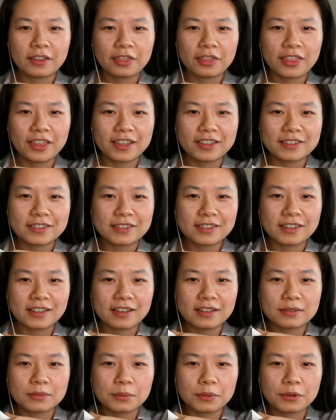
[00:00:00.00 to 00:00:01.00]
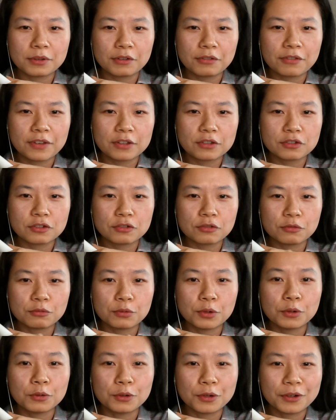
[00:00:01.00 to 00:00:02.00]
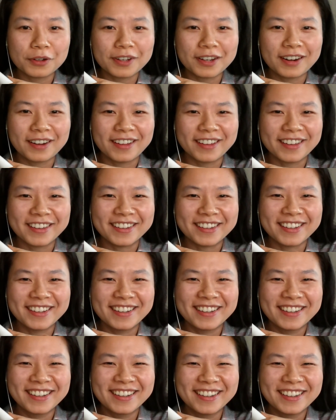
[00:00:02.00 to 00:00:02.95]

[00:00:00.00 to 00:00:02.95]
this is what your face will look like.